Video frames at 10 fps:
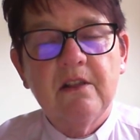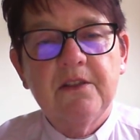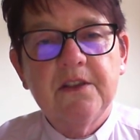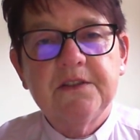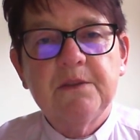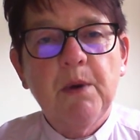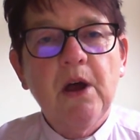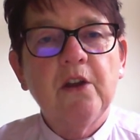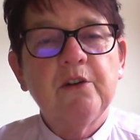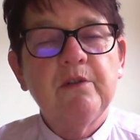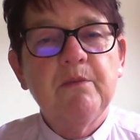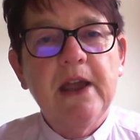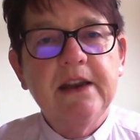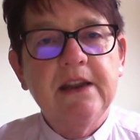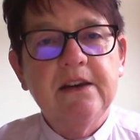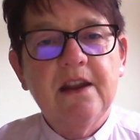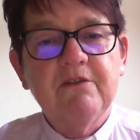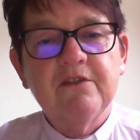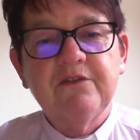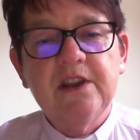the partner remaining
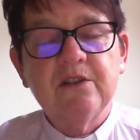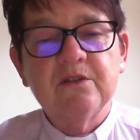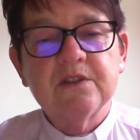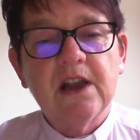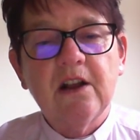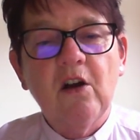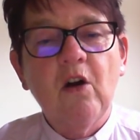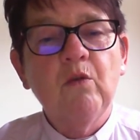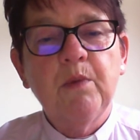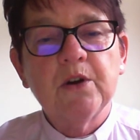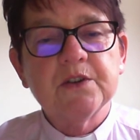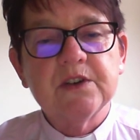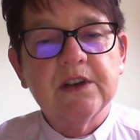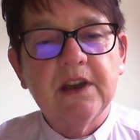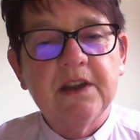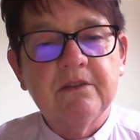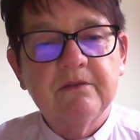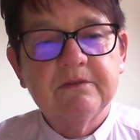never feels like a whole person again.